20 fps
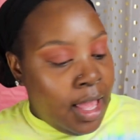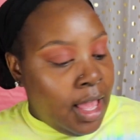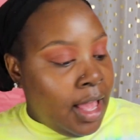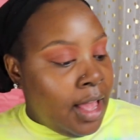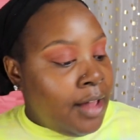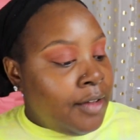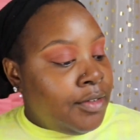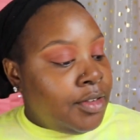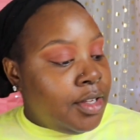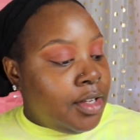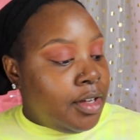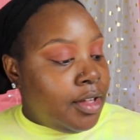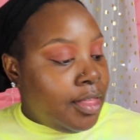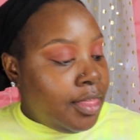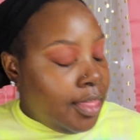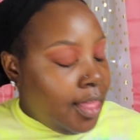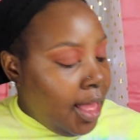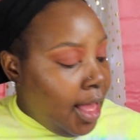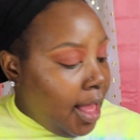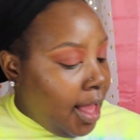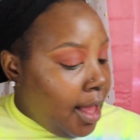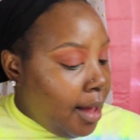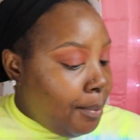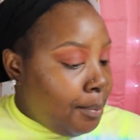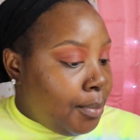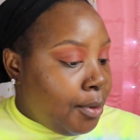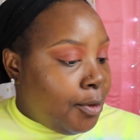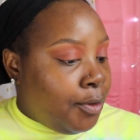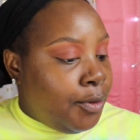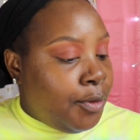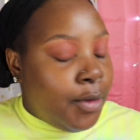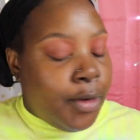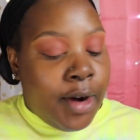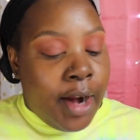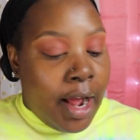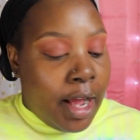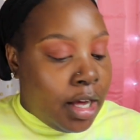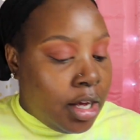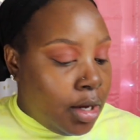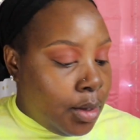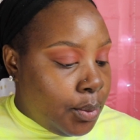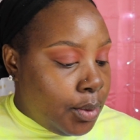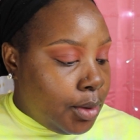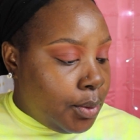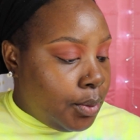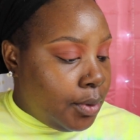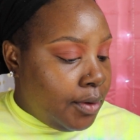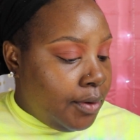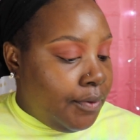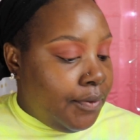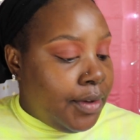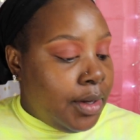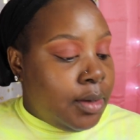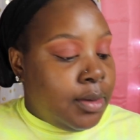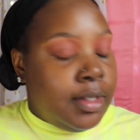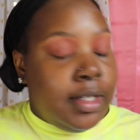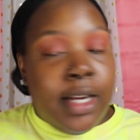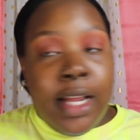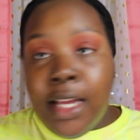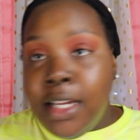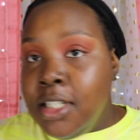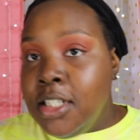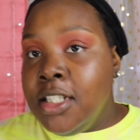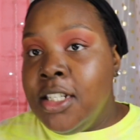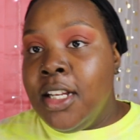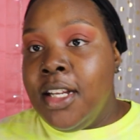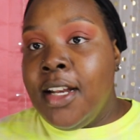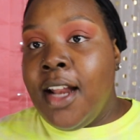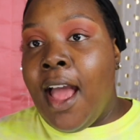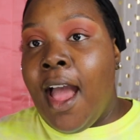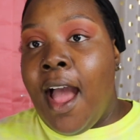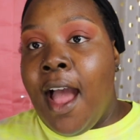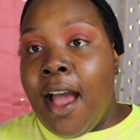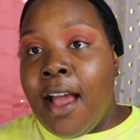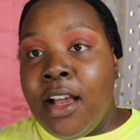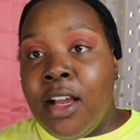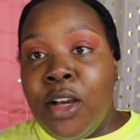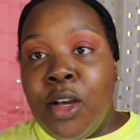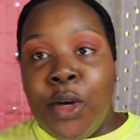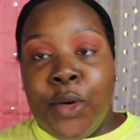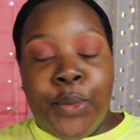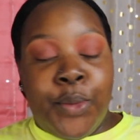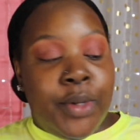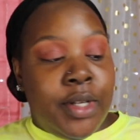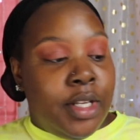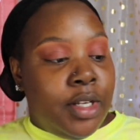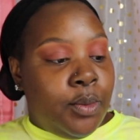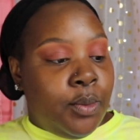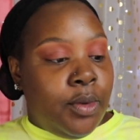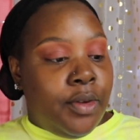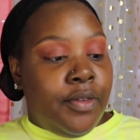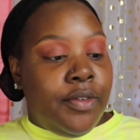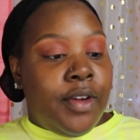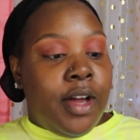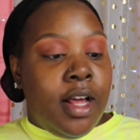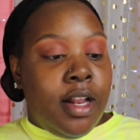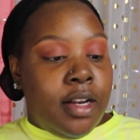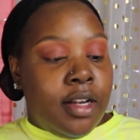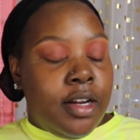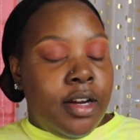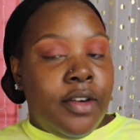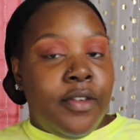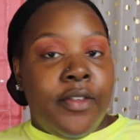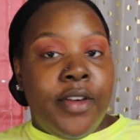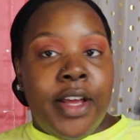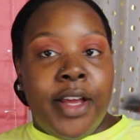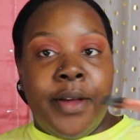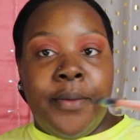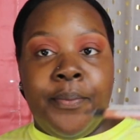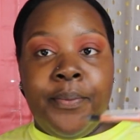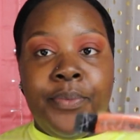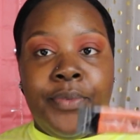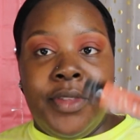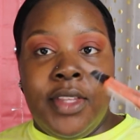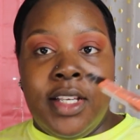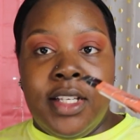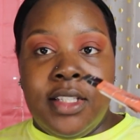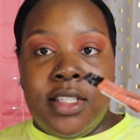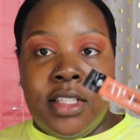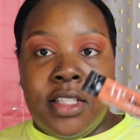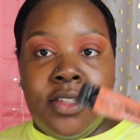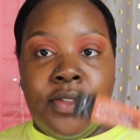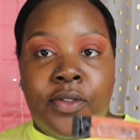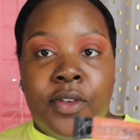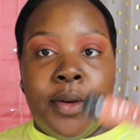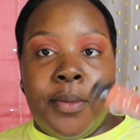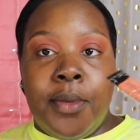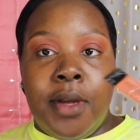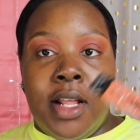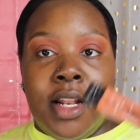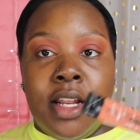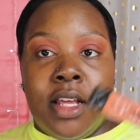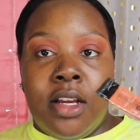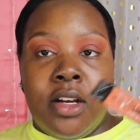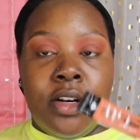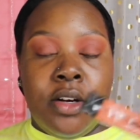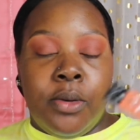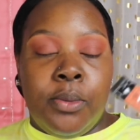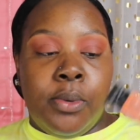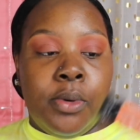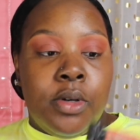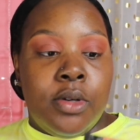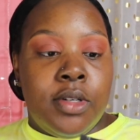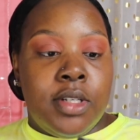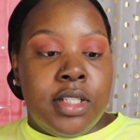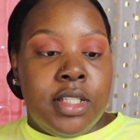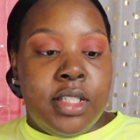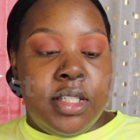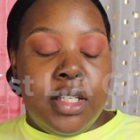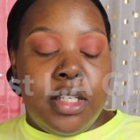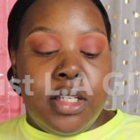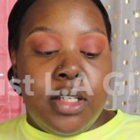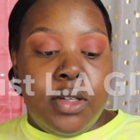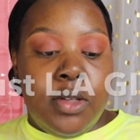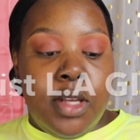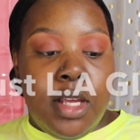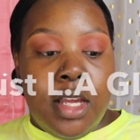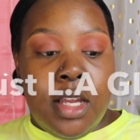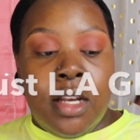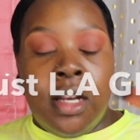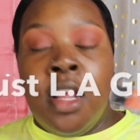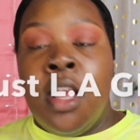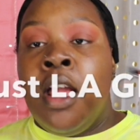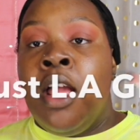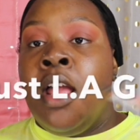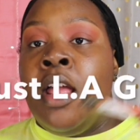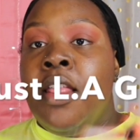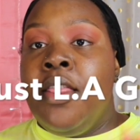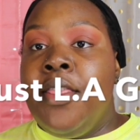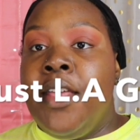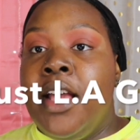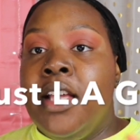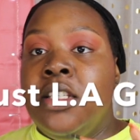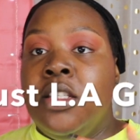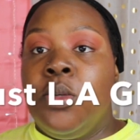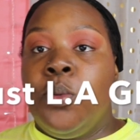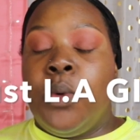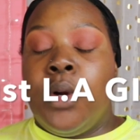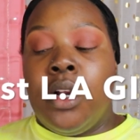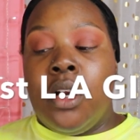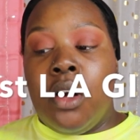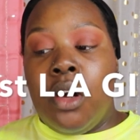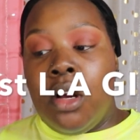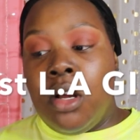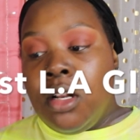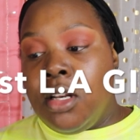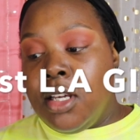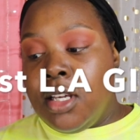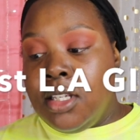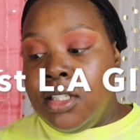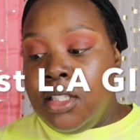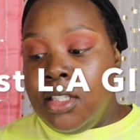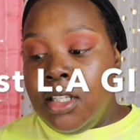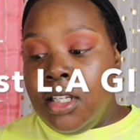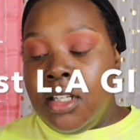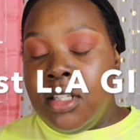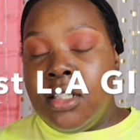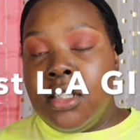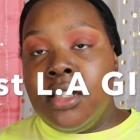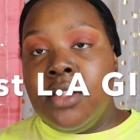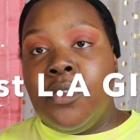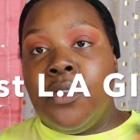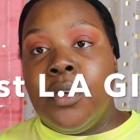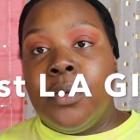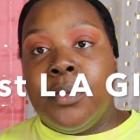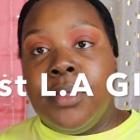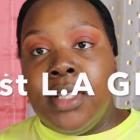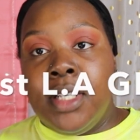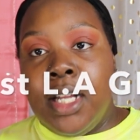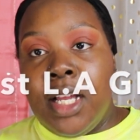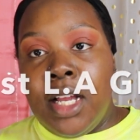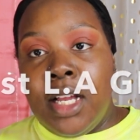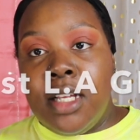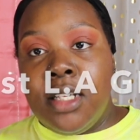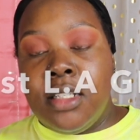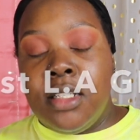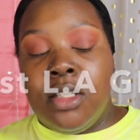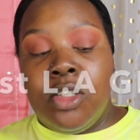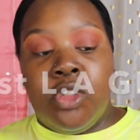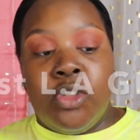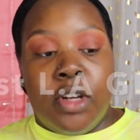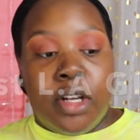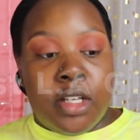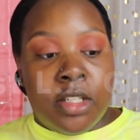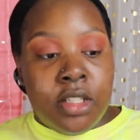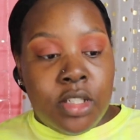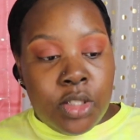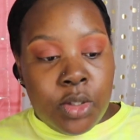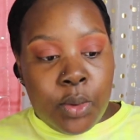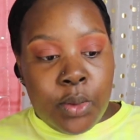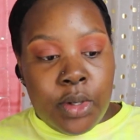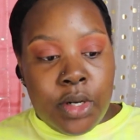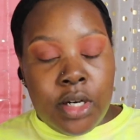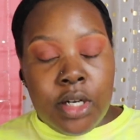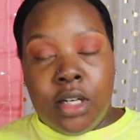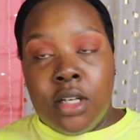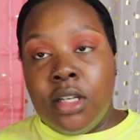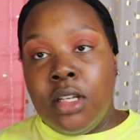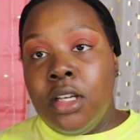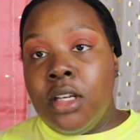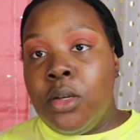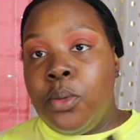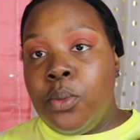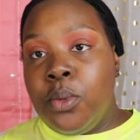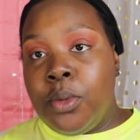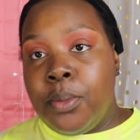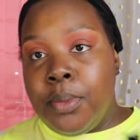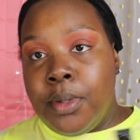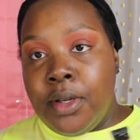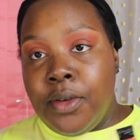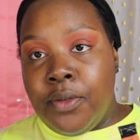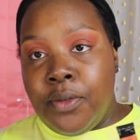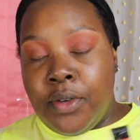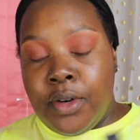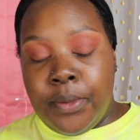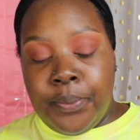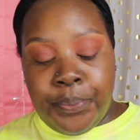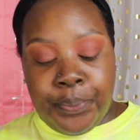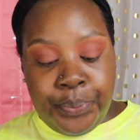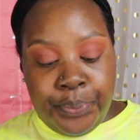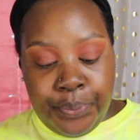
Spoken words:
After that, before I go in with foundation, I go in with color correct. This is from LA Girl Pro Conceal, and that's where all the concealers from today's drugstore look will be from.